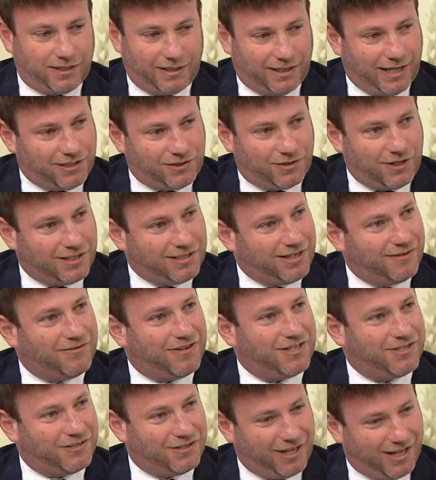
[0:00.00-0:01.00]
and that's not
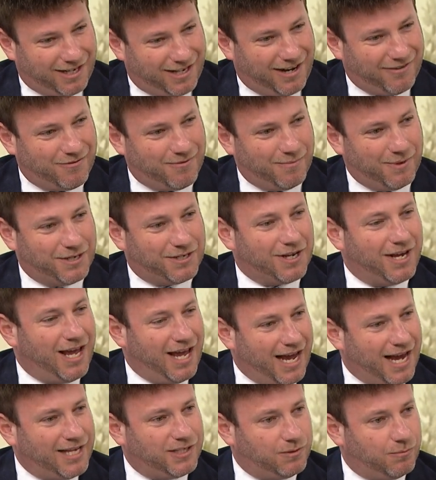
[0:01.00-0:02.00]
something that government
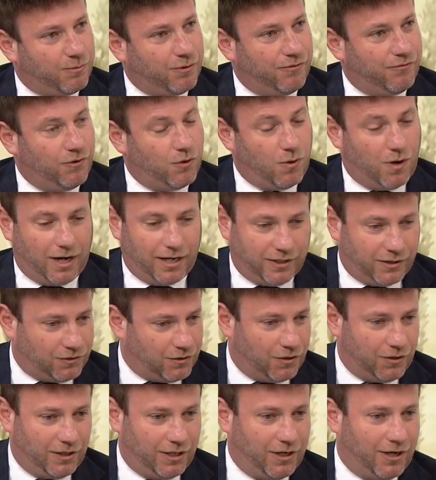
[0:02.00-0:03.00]
has a preview on, and
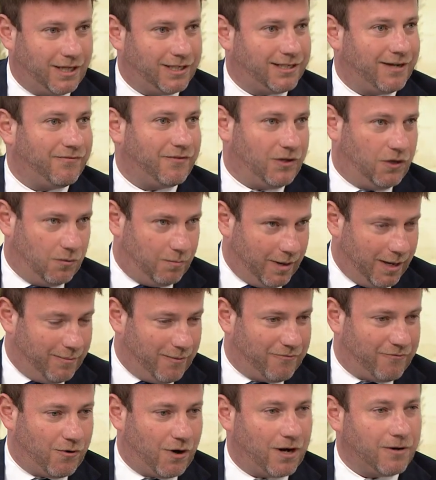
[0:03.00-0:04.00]
certainly not something you pay
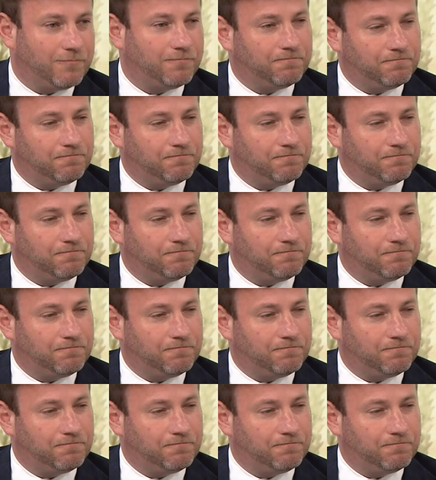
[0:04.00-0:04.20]
me for.